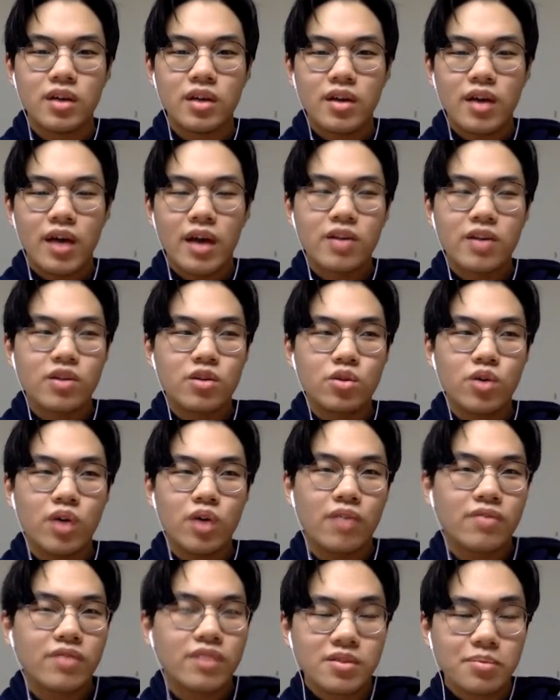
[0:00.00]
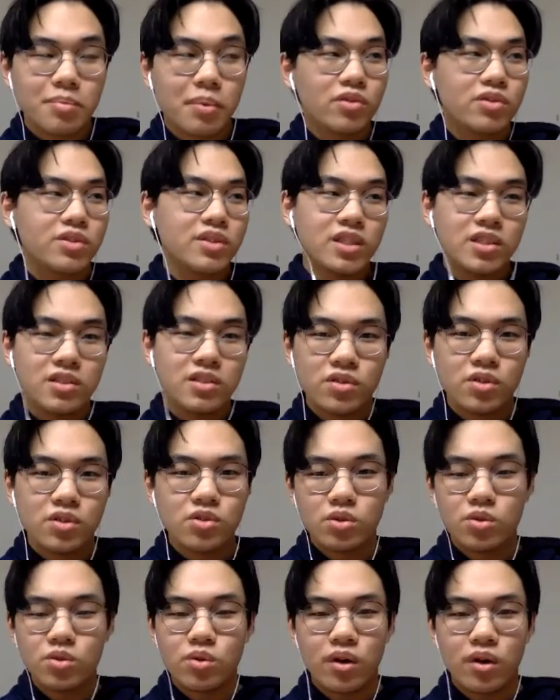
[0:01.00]
and there's about 6 of you,
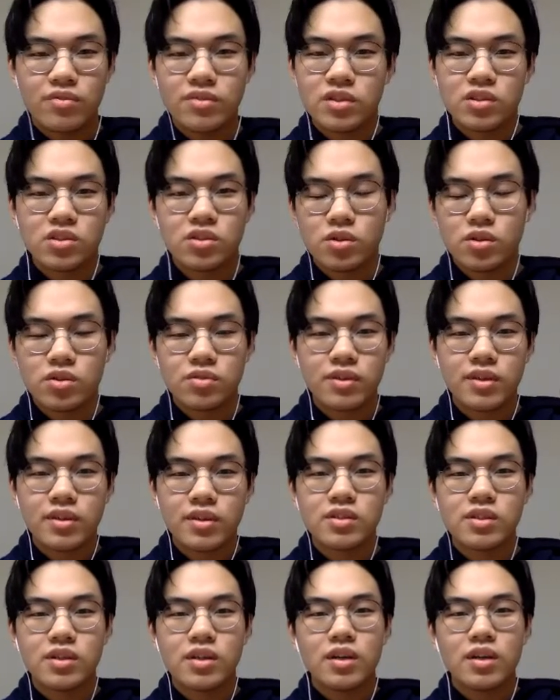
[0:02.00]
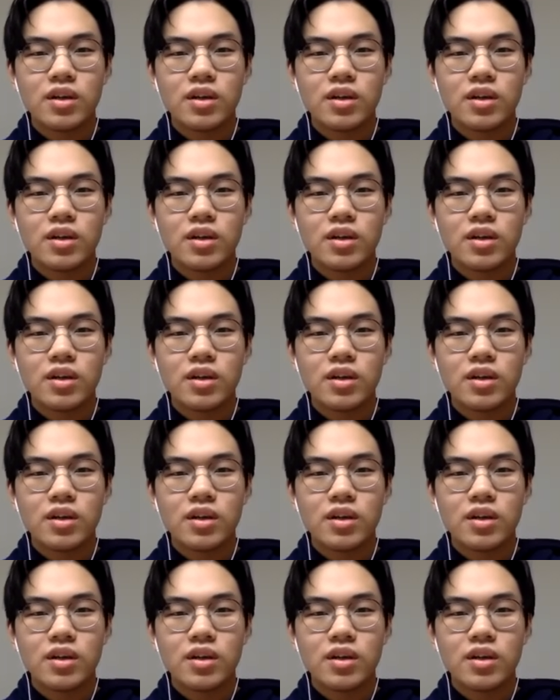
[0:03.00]
so you all have to discuss things.